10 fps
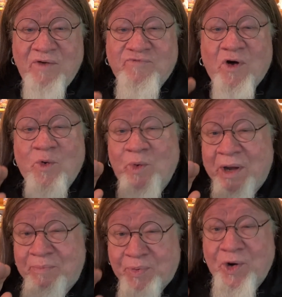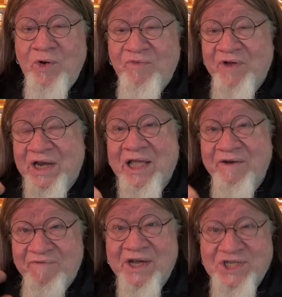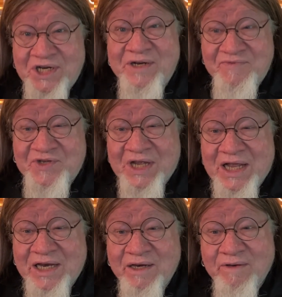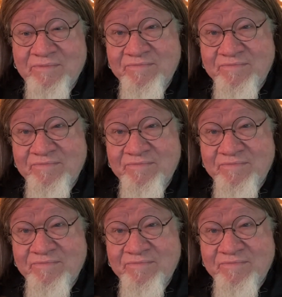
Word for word: for reproof and conviction of sin,